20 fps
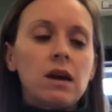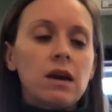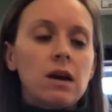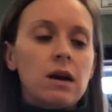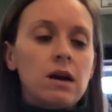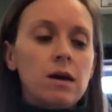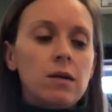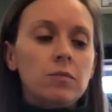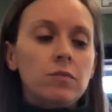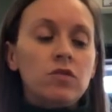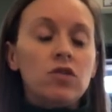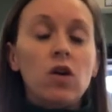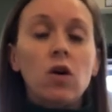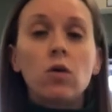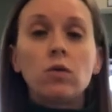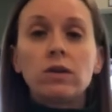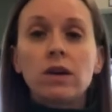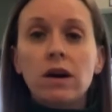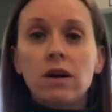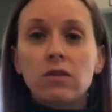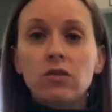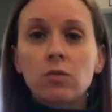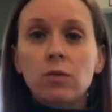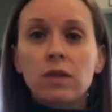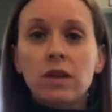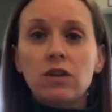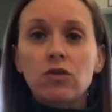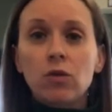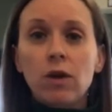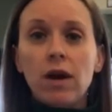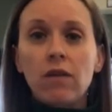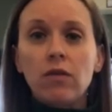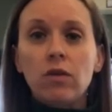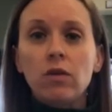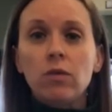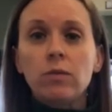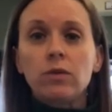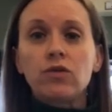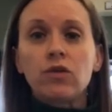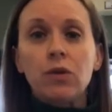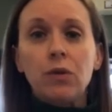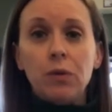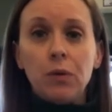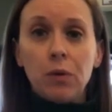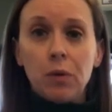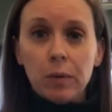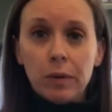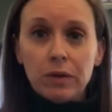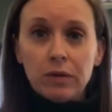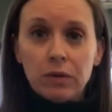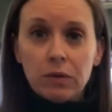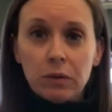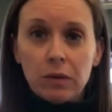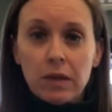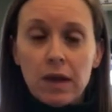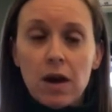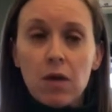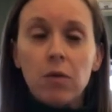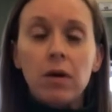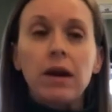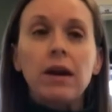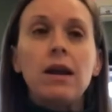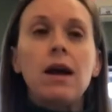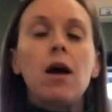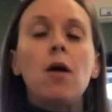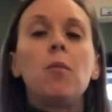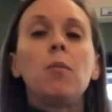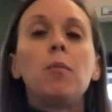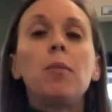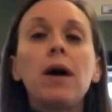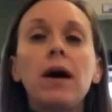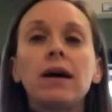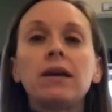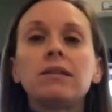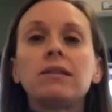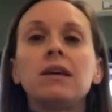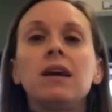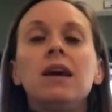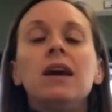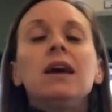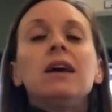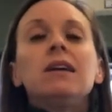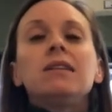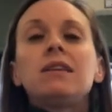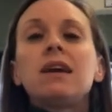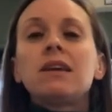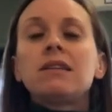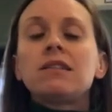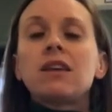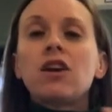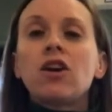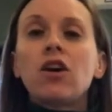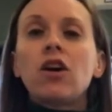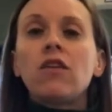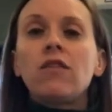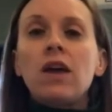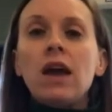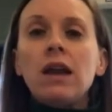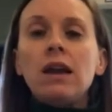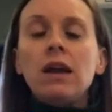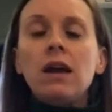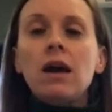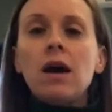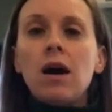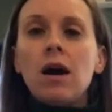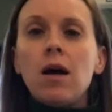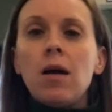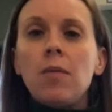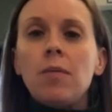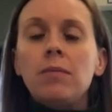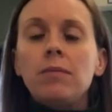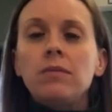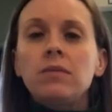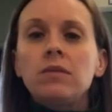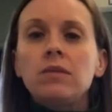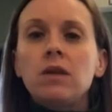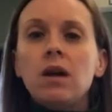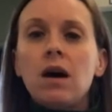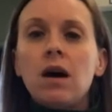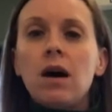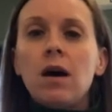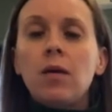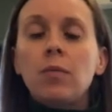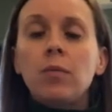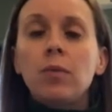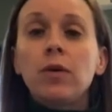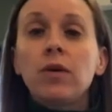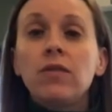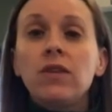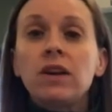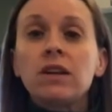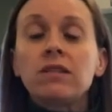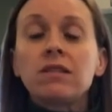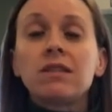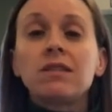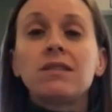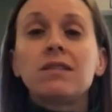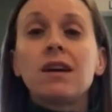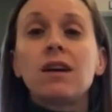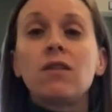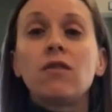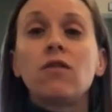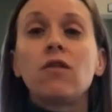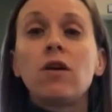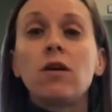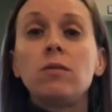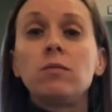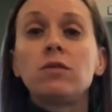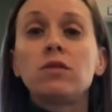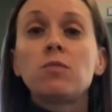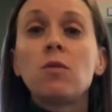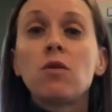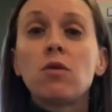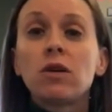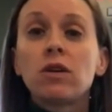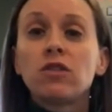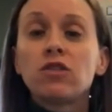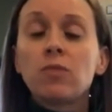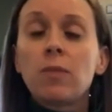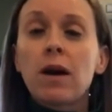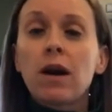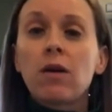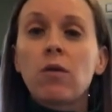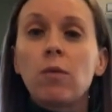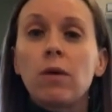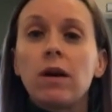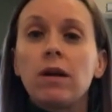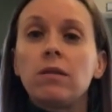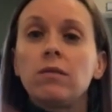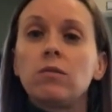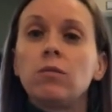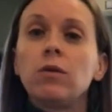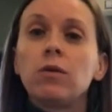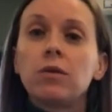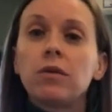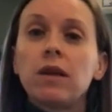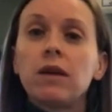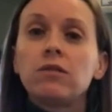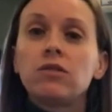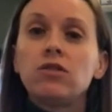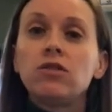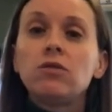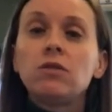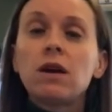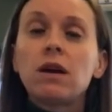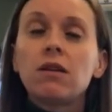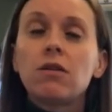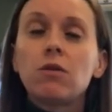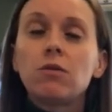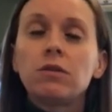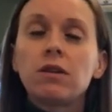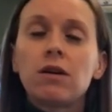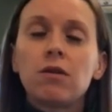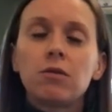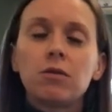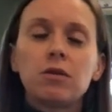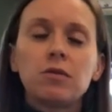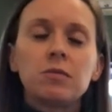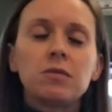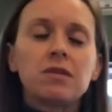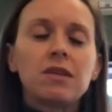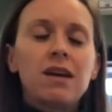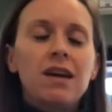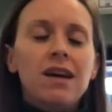to hotels when they travel, which I know nobody's doing that right now, but takes care of any previous scent from smokers back when we were allowed to do that in hotel rooms.